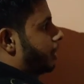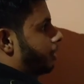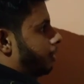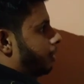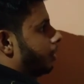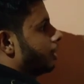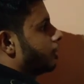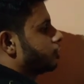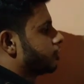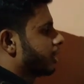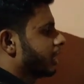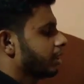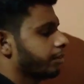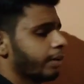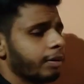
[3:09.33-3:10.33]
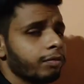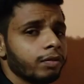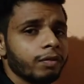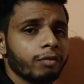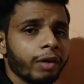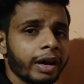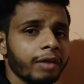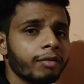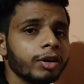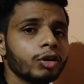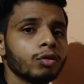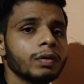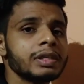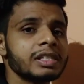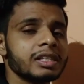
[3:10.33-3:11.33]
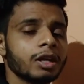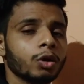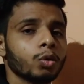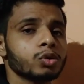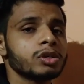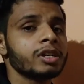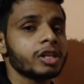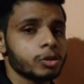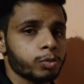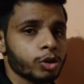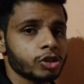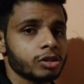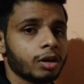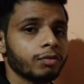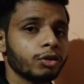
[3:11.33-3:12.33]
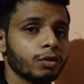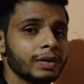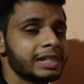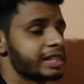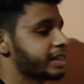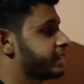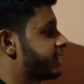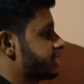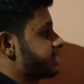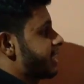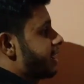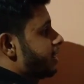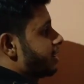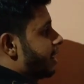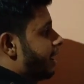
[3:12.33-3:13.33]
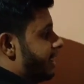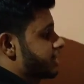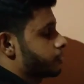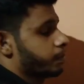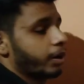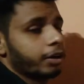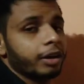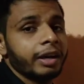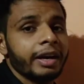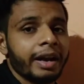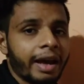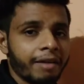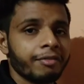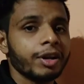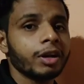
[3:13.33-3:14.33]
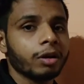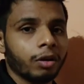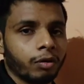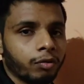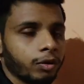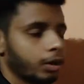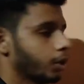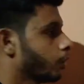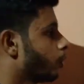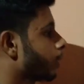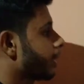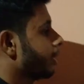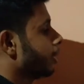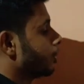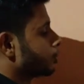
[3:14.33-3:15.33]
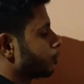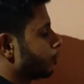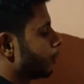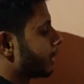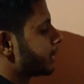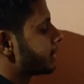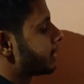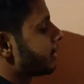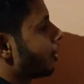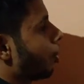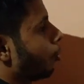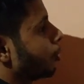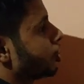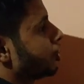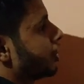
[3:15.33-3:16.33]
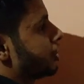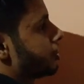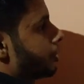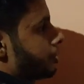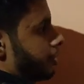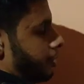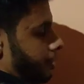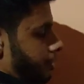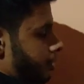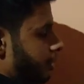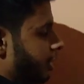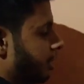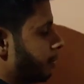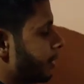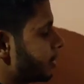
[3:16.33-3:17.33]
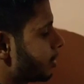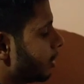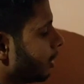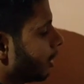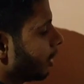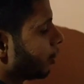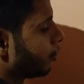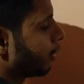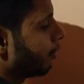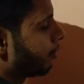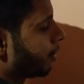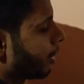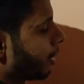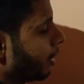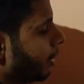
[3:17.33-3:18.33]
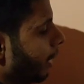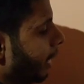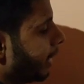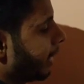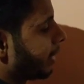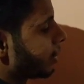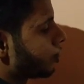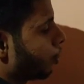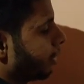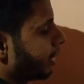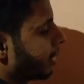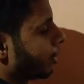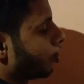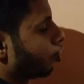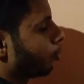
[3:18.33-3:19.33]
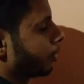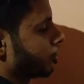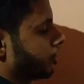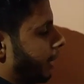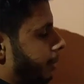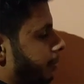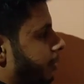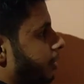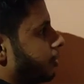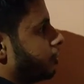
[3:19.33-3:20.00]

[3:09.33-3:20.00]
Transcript: pattern. Generally, whenever you will see the dose and response curve, you will see this S pattern in every curve. Okay, so you can see how much dangerous it is. It means you have taken and it is not taking too much time.